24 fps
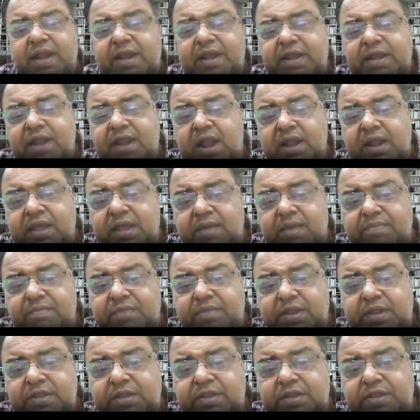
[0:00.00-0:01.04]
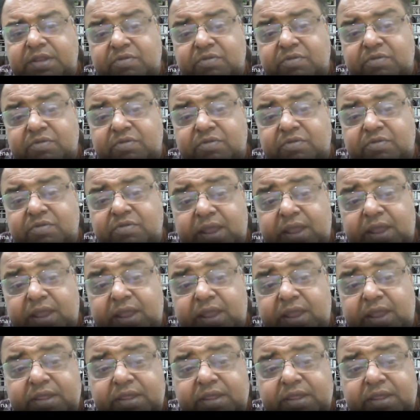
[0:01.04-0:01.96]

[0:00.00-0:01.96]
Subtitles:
card companies use data mining